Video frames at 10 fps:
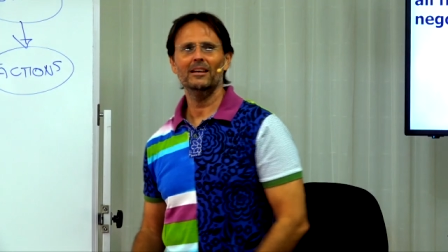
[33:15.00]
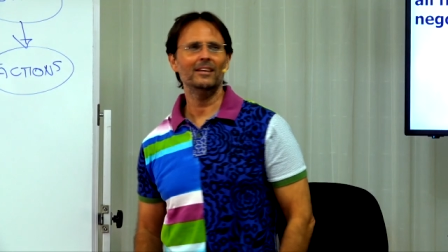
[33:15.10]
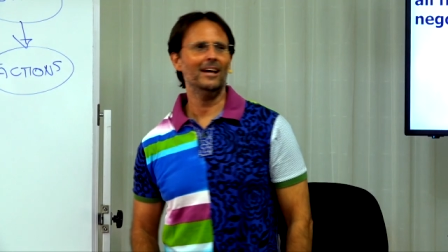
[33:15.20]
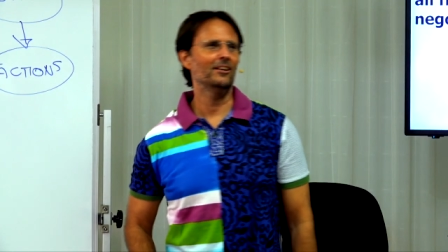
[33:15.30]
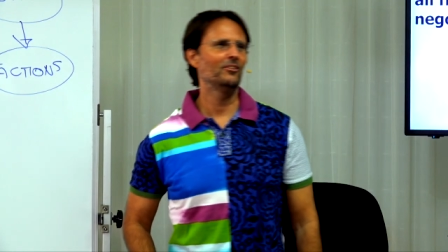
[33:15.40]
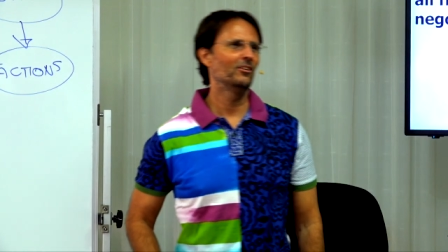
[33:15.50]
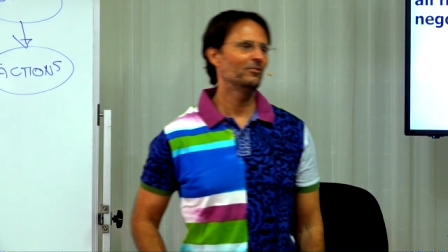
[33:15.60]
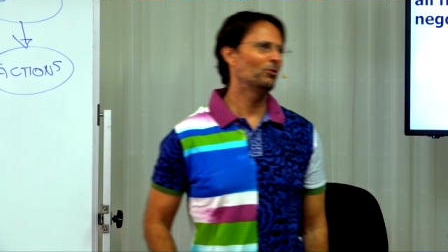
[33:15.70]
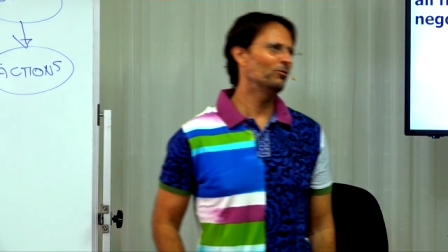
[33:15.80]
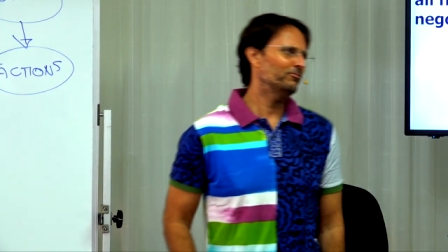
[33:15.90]
that are
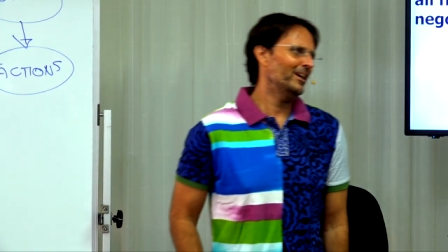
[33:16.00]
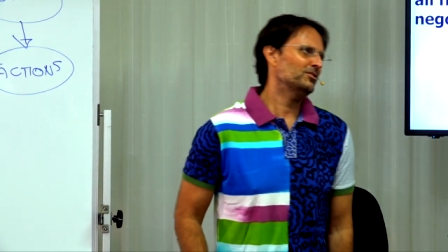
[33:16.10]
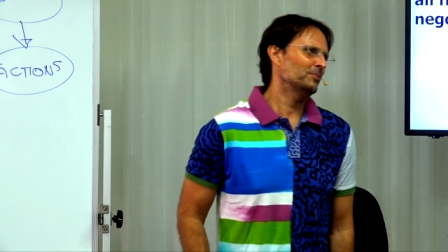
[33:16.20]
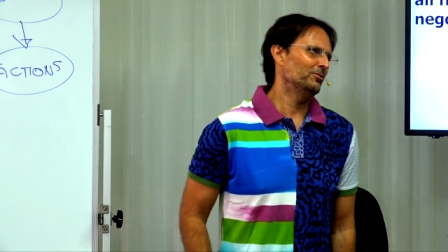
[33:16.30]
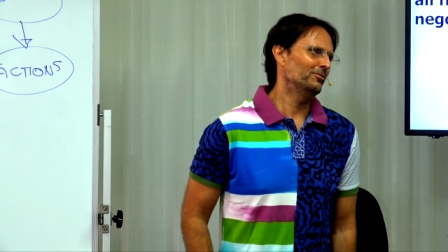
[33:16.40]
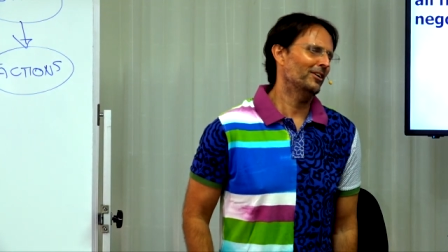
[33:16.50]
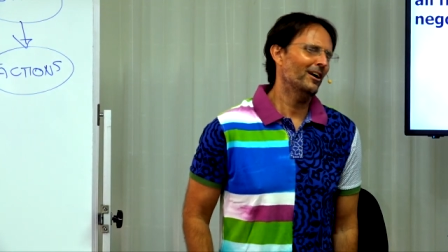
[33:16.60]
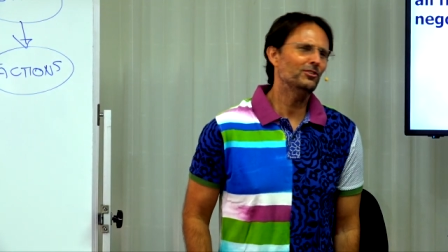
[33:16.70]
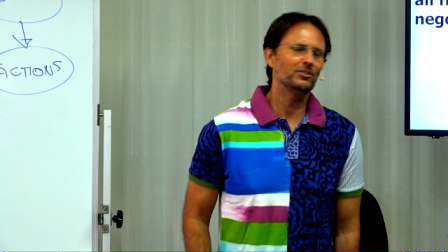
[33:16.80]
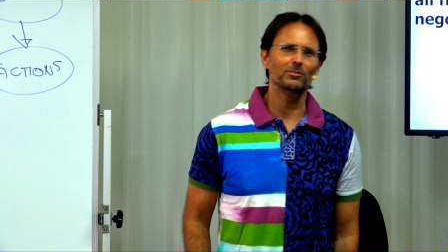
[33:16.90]
all flexible and
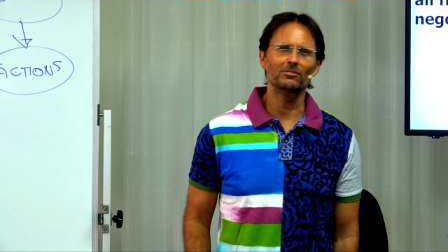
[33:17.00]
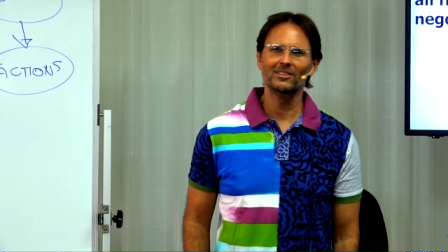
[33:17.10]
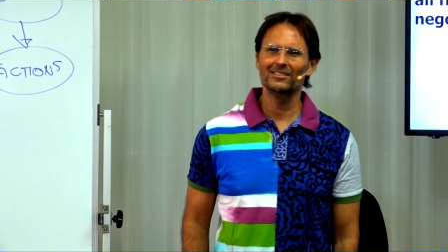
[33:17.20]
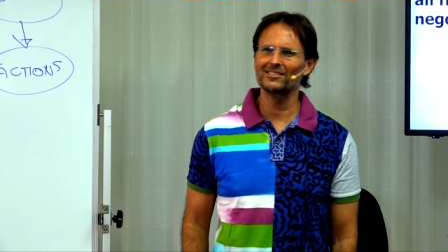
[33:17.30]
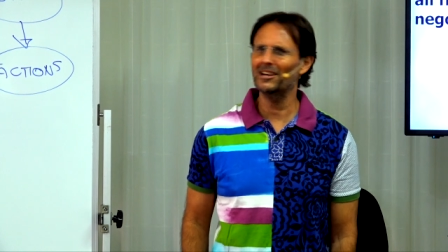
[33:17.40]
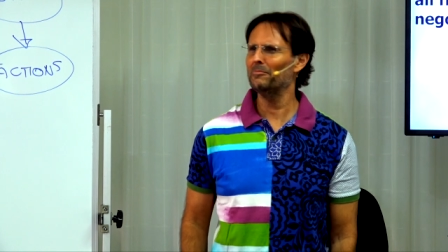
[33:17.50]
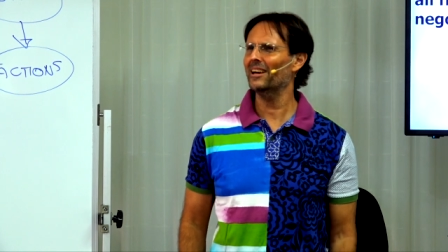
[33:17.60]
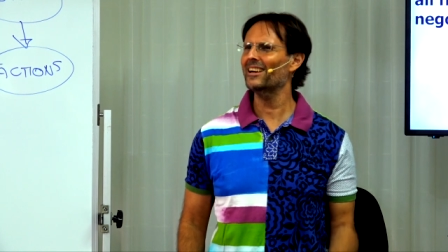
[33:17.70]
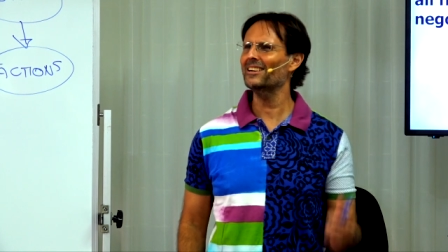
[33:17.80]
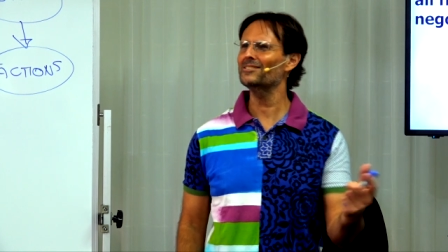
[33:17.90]
negotiable. Does that
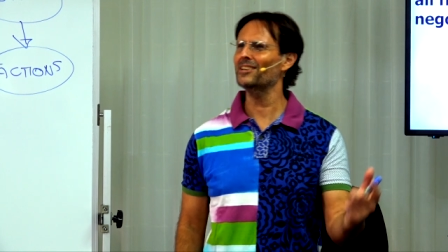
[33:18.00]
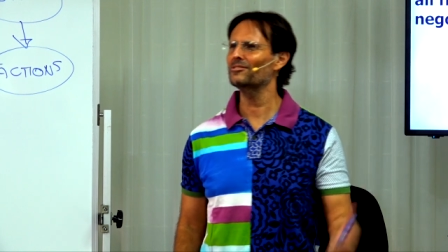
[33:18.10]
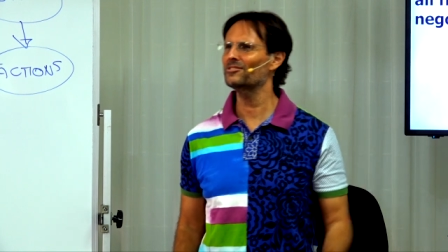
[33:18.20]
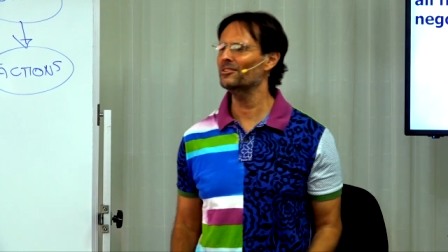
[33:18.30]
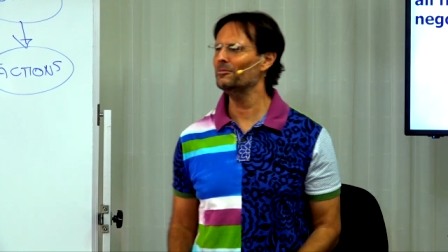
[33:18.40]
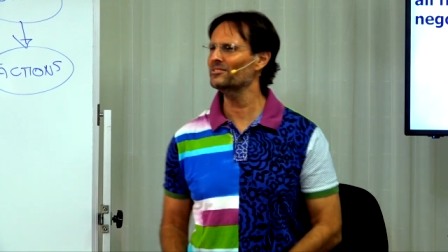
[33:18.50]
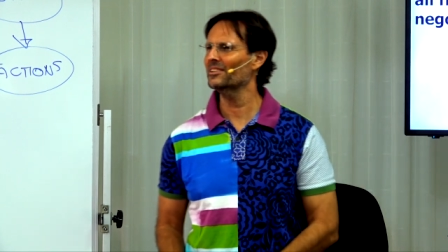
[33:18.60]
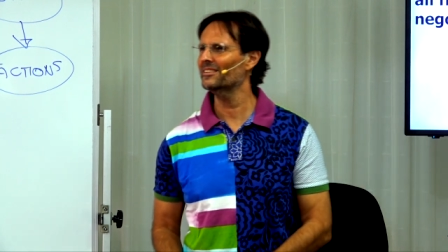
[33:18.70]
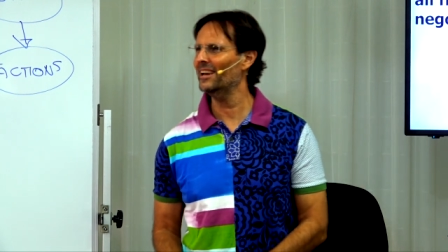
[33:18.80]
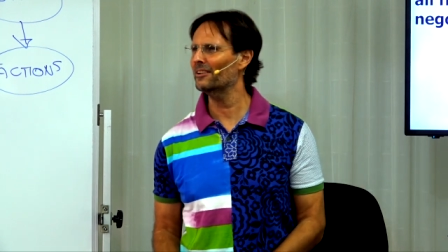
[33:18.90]
make any sense to you? Is
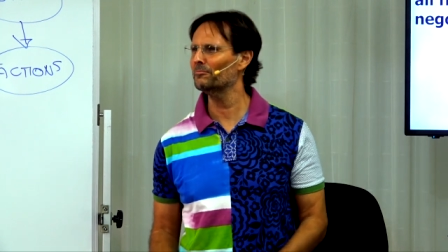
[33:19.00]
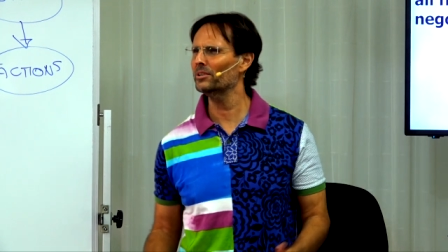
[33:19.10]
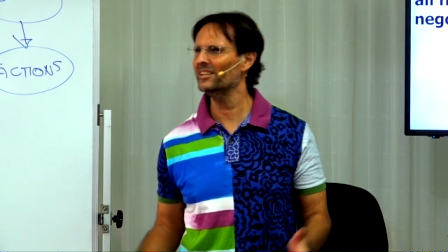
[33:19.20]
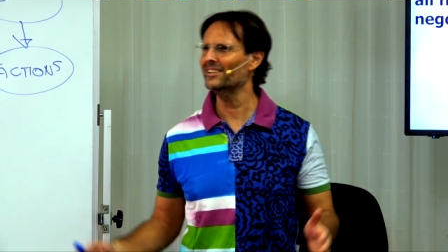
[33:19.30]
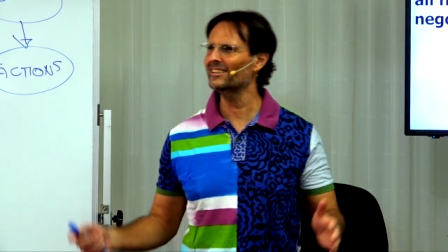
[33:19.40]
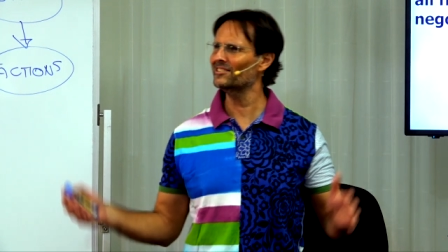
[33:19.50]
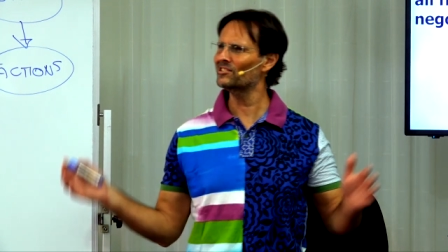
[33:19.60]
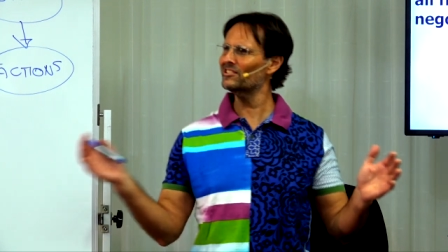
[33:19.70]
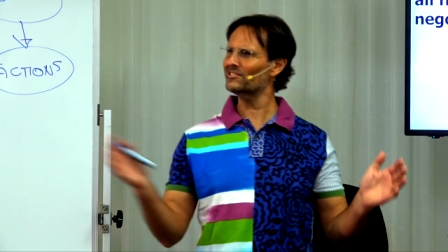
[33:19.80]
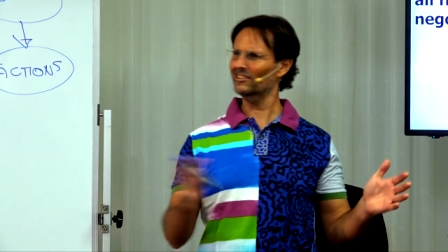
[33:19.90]
it that pretty
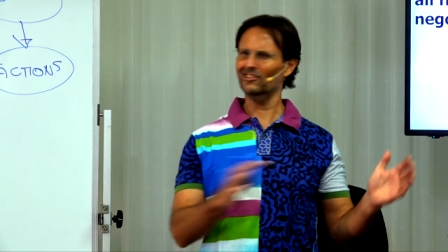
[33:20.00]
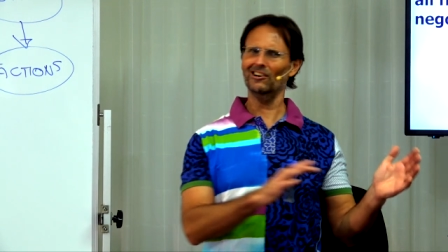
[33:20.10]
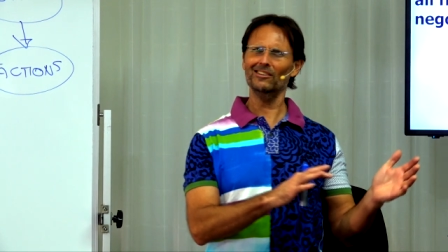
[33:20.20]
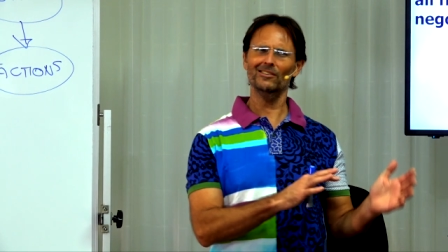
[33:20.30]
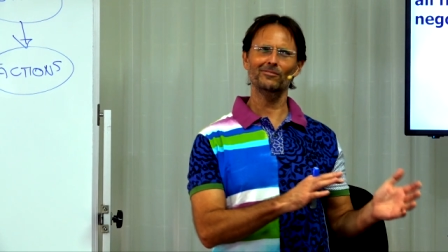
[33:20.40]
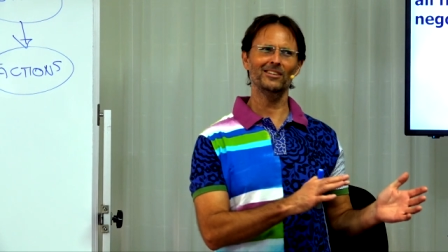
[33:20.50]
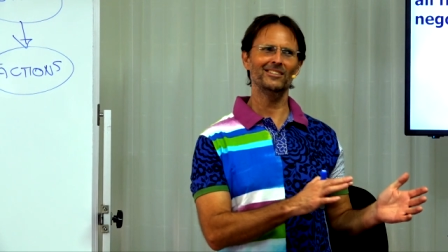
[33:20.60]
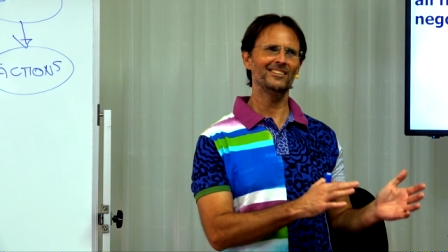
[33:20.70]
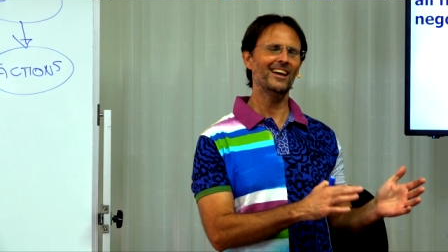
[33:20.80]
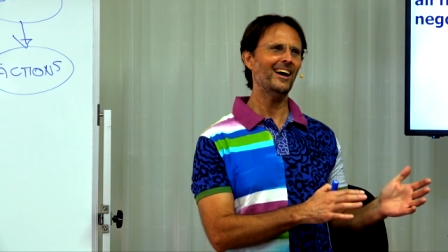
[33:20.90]
inconsistent God if he
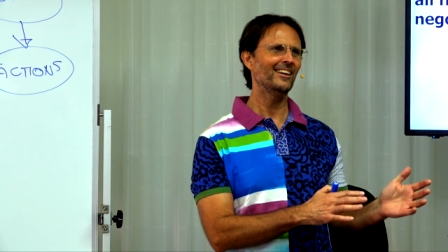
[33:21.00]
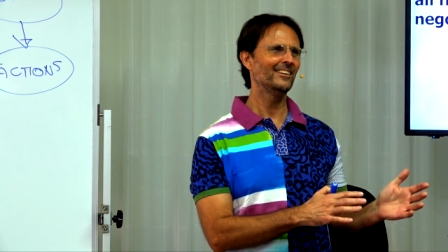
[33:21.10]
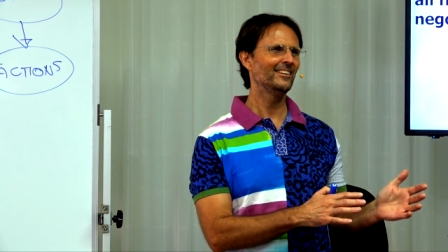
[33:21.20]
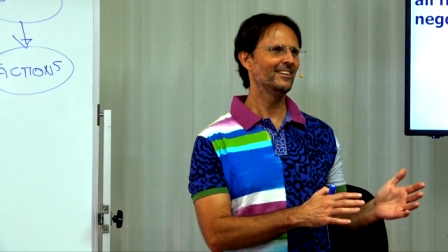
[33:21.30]
did that?